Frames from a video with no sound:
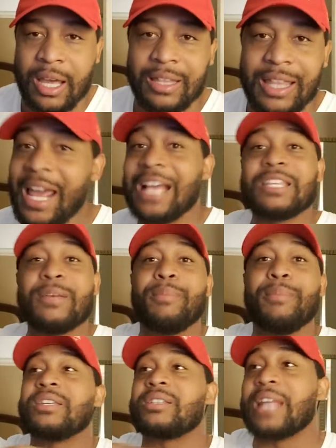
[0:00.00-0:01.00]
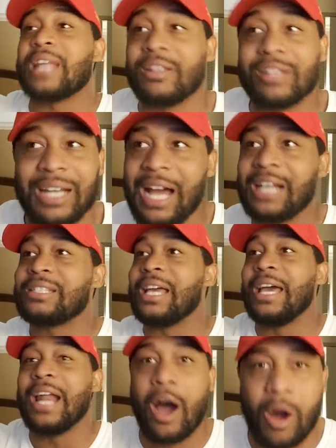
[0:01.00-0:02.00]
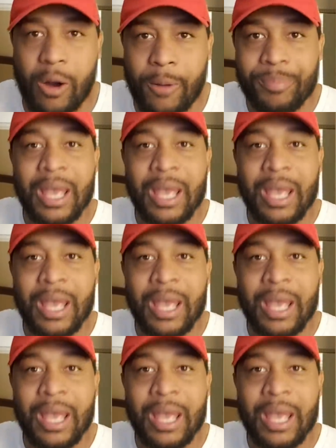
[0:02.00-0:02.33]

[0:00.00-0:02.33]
That hasn't been standardized at all.